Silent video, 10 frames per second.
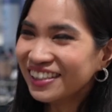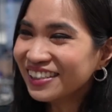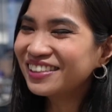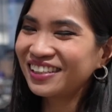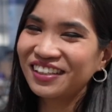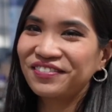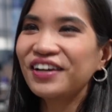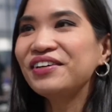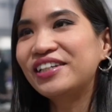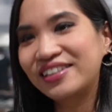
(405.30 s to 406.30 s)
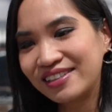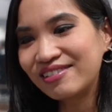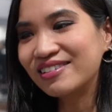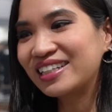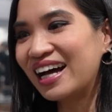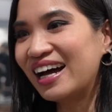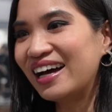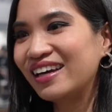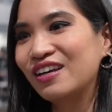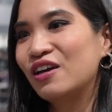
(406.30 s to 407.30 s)
Yes, very cool
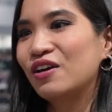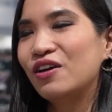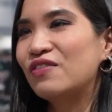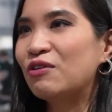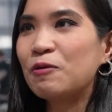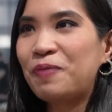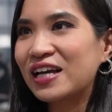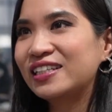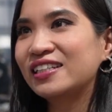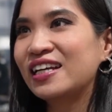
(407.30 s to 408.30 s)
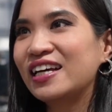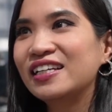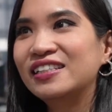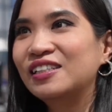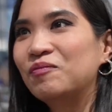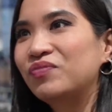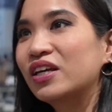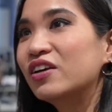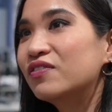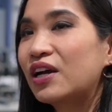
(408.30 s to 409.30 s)
guy, very passionate,
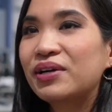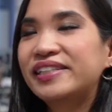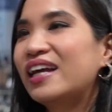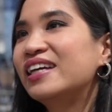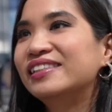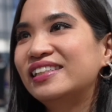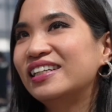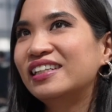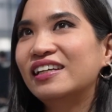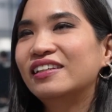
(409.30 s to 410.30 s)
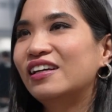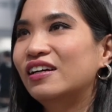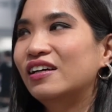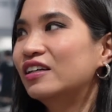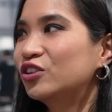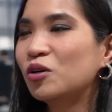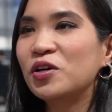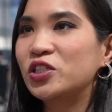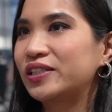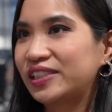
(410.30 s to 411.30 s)
very talented, and so
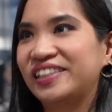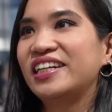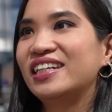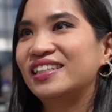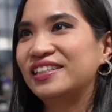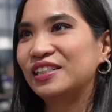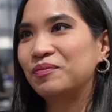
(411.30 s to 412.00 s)
much skills.